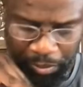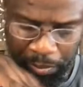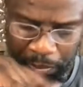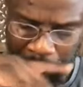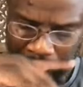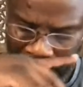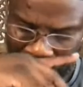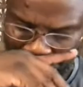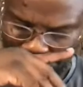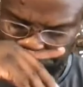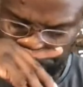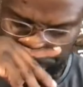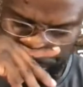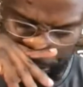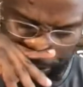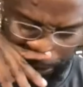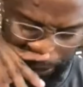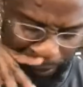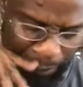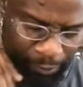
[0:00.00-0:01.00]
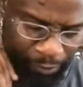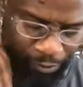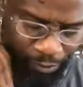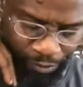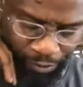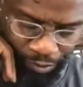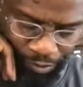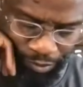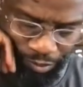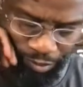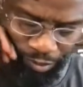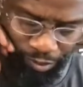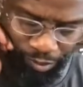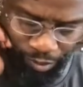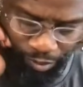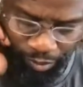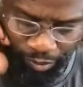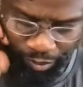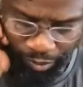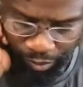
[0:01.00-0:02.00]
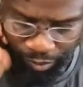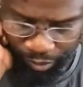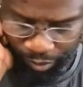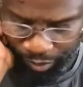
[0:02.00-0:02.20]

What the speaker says: and cite the statements of the scholars who have